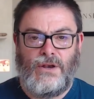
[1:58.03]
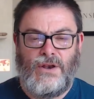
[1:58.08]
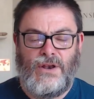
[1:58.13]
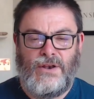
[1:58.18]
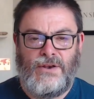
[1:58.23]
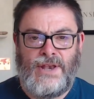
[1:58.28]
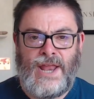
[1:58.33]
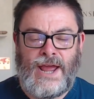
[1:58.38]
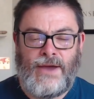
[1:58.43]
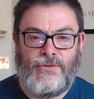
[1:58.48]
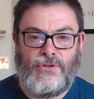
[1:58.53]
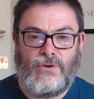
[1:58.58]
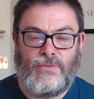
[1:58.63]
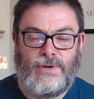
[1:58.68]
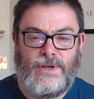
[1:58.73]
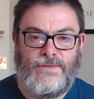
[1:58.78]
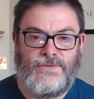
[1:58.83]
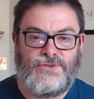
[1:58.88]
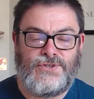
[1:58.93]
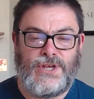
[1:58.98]
Now that
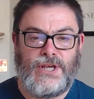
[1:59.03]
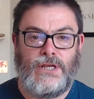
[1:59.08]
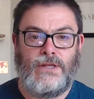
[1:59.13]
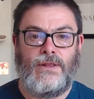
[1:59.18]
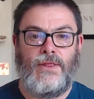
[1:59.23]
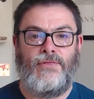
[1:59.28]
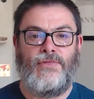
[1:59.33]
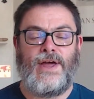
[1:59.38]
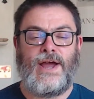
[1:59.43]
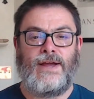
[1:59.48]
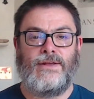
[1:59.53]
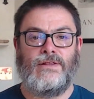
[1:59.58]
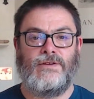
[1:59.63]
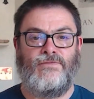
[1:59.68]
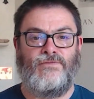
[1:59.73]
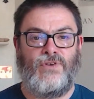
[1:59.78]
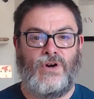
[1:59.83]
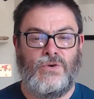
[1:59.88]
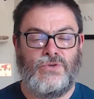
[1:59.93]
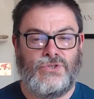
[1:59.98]
we've seen that the
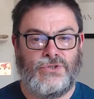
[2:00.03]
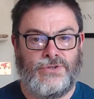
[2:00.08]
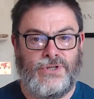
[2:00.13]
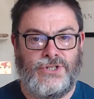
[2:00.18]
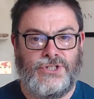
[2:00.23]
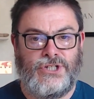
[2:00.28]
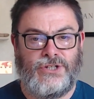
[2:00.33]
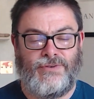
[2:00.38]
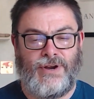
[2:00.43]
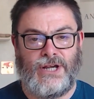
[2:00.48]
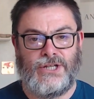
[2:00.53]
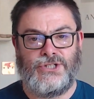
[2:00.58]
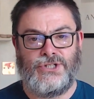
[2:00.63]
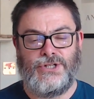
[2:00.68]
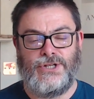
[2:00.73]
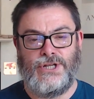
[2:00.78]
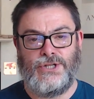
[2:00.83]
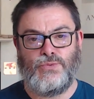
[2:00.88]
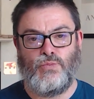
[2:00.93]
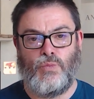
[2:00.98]
photon
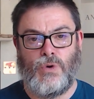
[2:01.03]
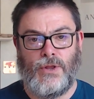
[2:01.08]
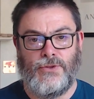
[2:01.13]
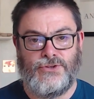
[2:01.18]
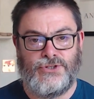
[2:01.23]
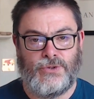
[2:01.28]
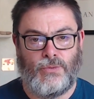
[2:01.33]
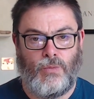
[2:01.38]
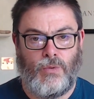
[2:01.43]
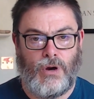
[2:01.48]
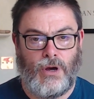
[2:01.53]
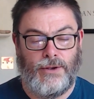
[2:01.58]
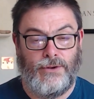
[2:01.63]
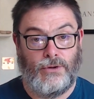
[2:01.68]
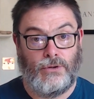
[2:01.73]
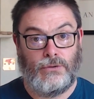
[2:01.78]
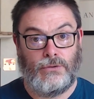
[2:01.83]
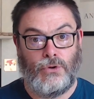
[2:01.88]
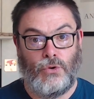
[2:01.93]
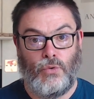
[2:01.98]
interaction is one-to-one,
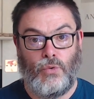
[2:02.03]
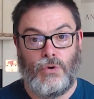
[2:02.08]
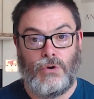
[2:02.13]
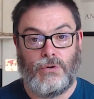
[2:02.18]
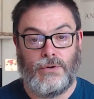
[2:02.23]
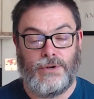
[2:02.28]
all or